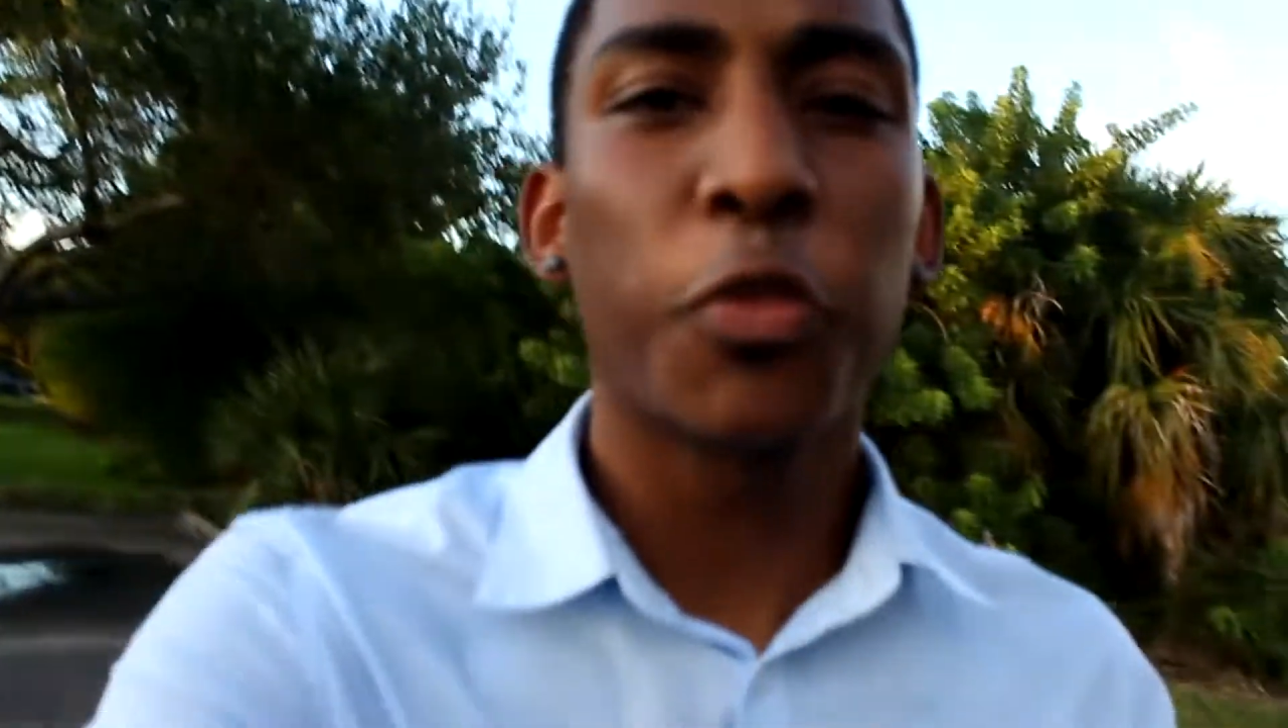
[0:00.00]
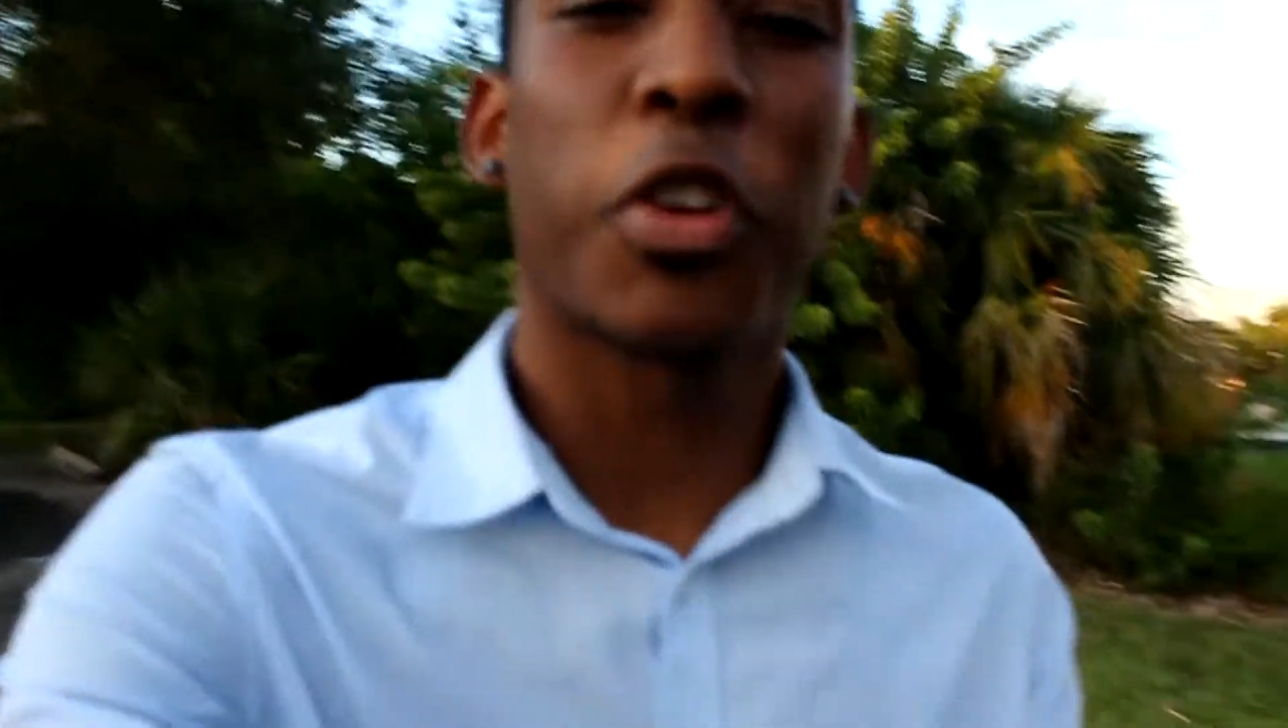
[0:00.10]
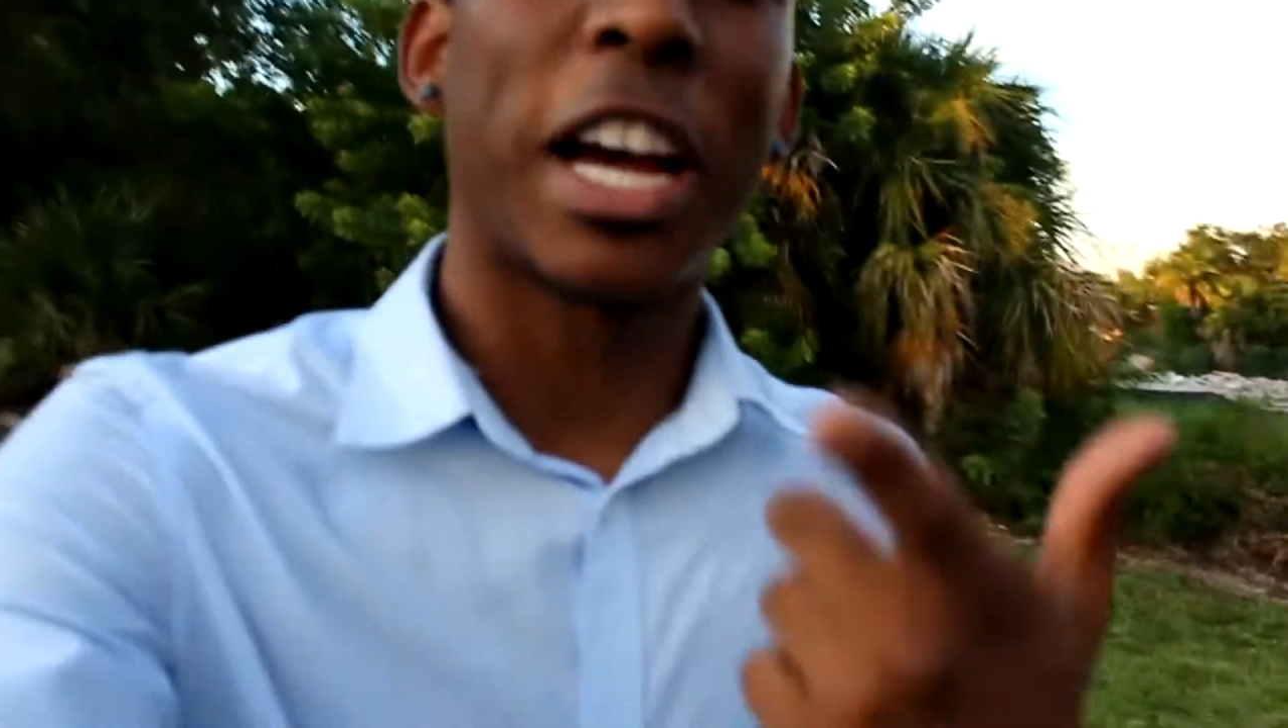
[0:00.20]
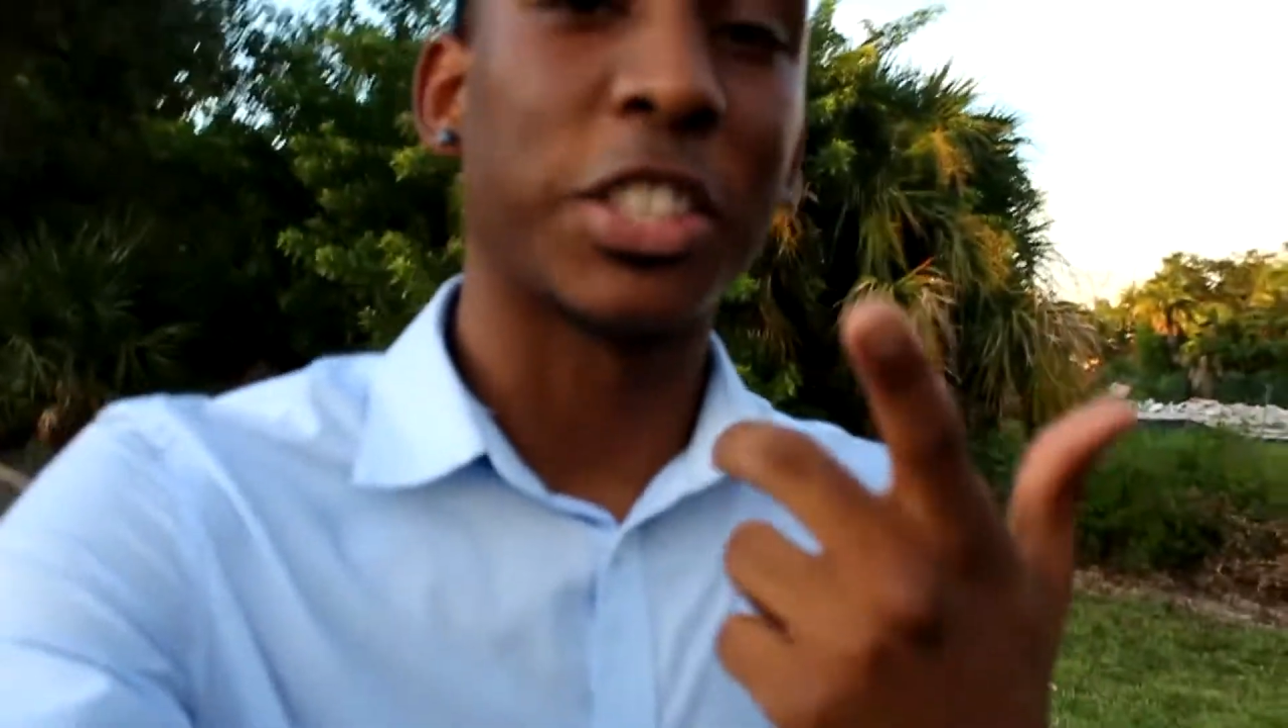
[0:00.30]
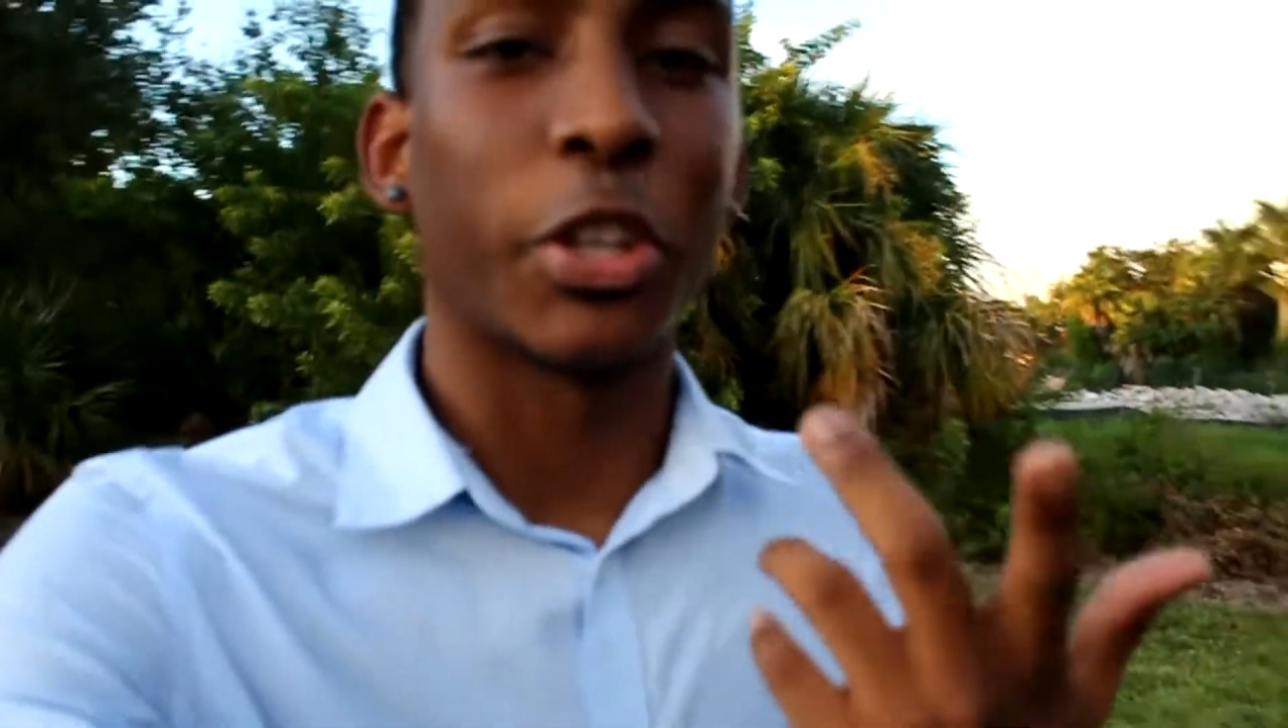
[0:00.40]
If you
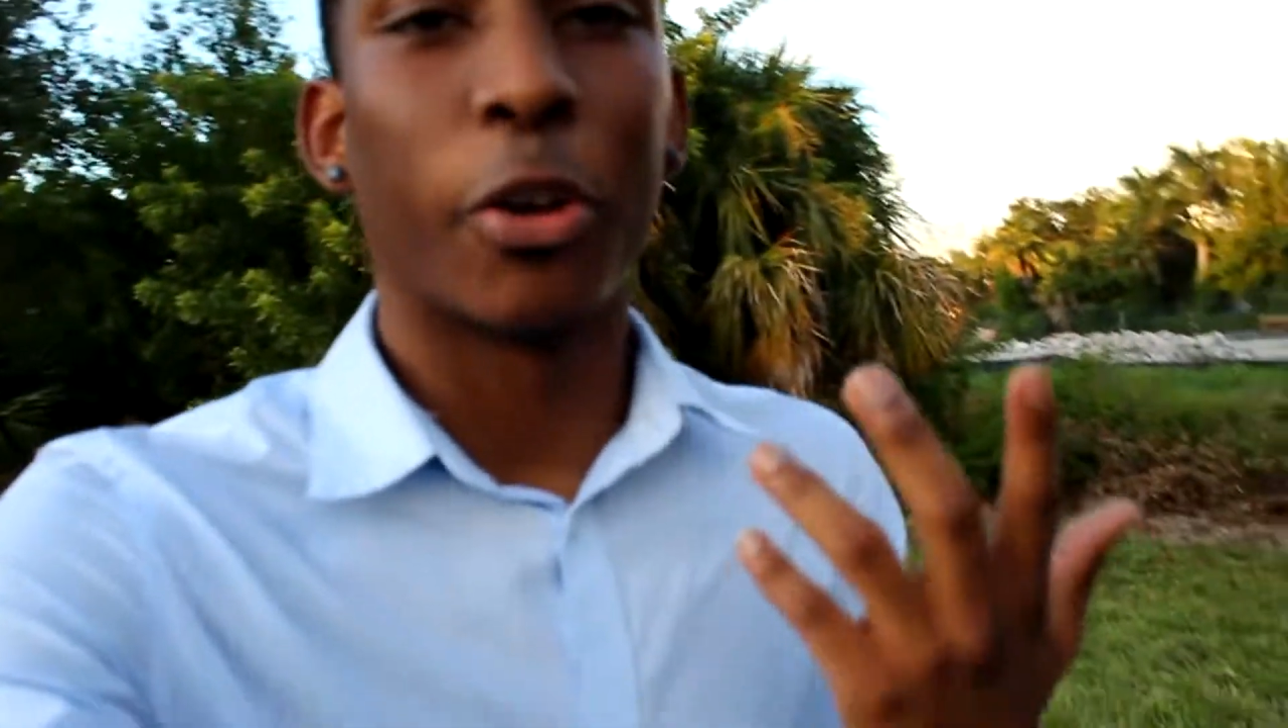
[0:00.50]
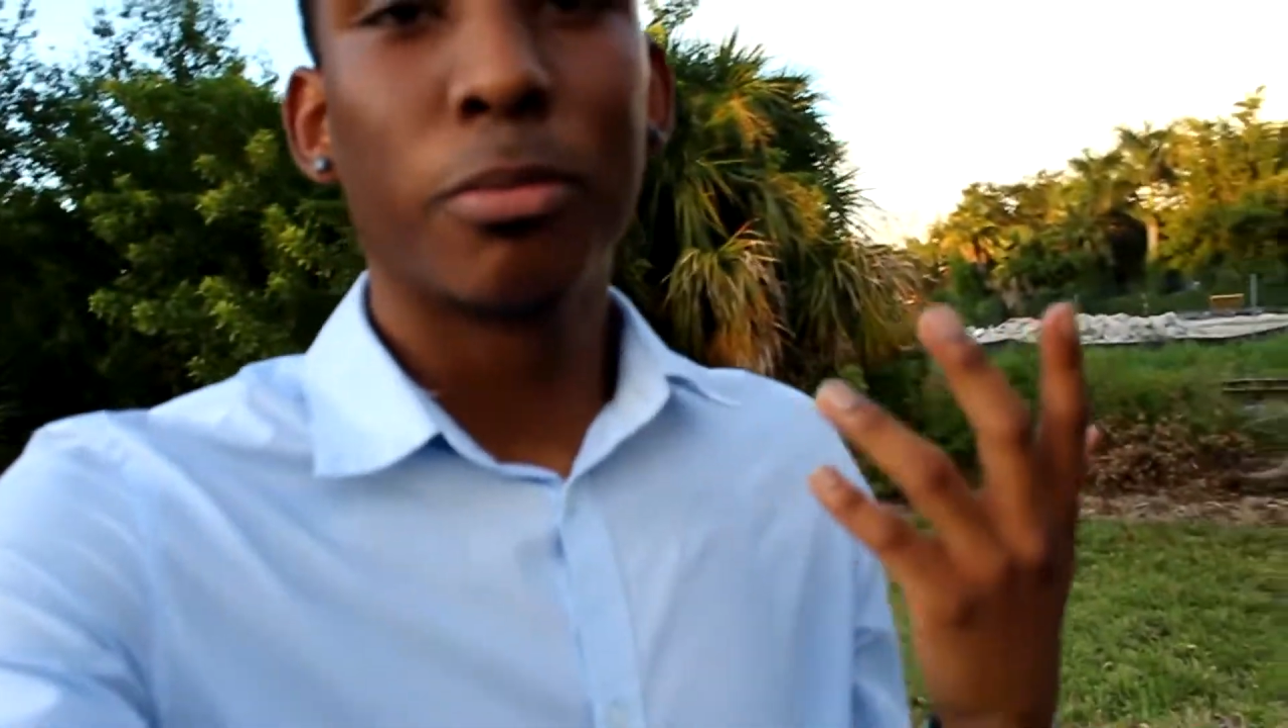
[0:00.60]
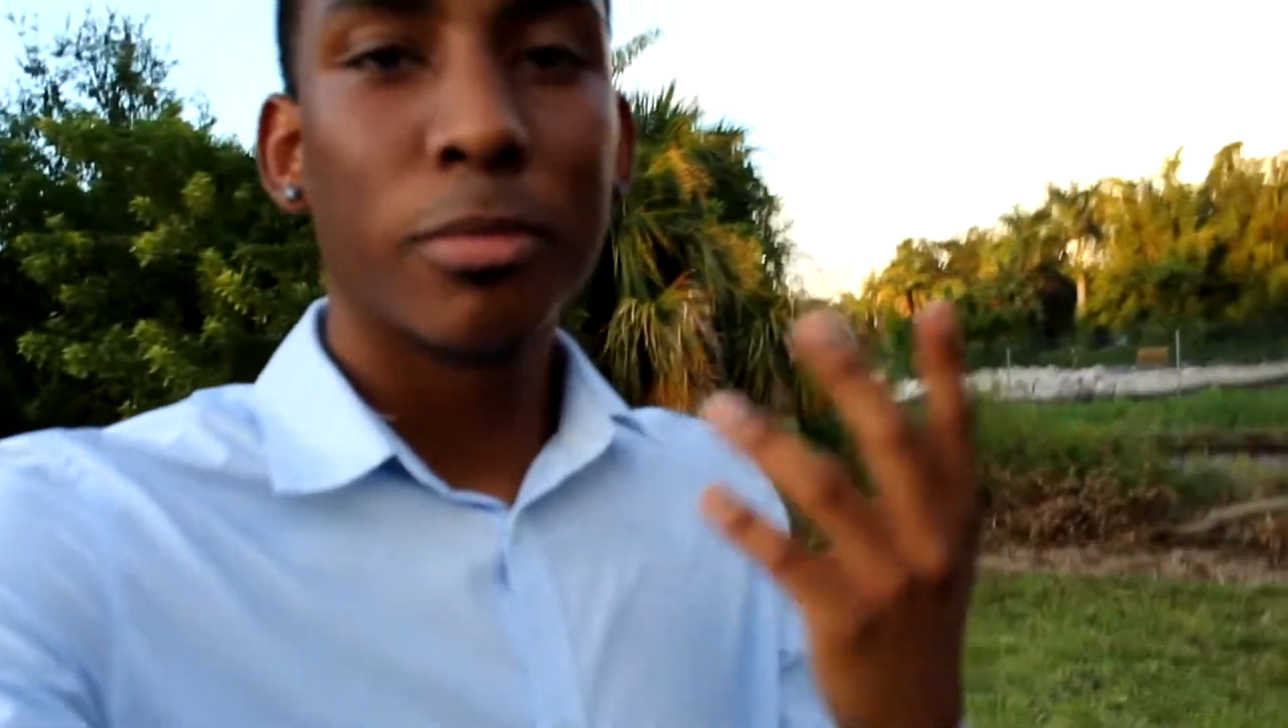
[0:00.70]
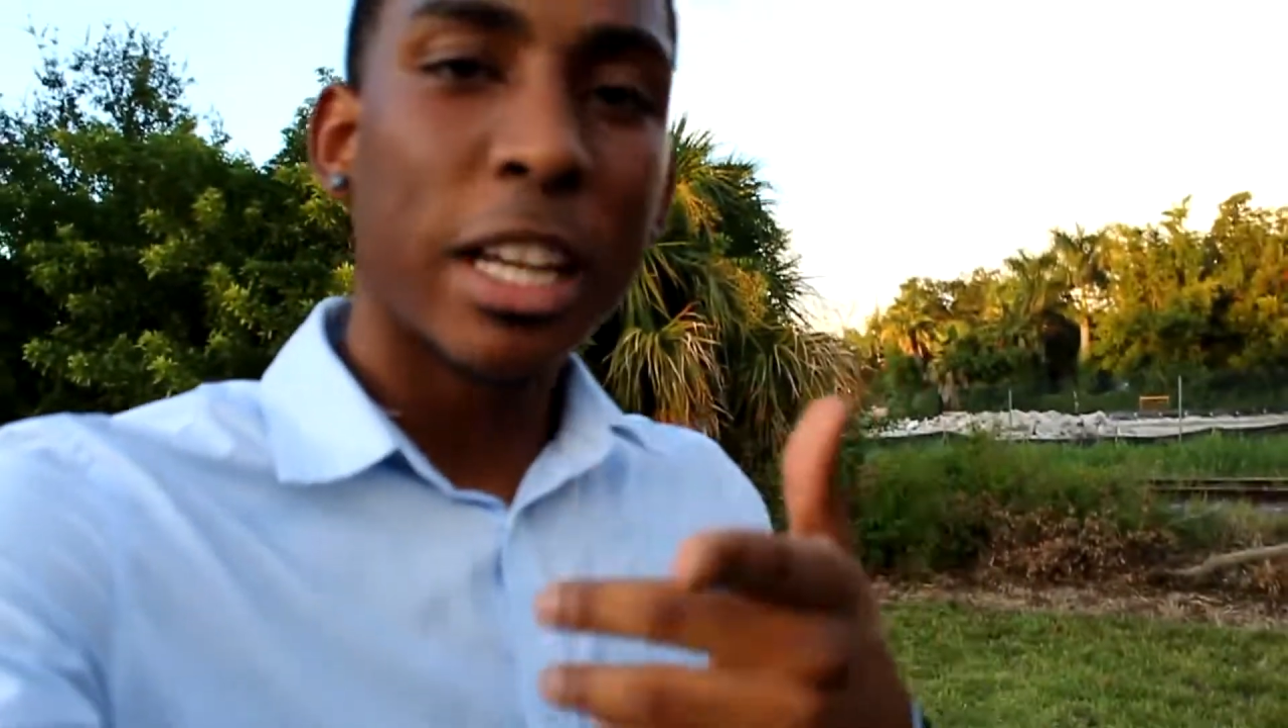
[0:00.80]
guys know,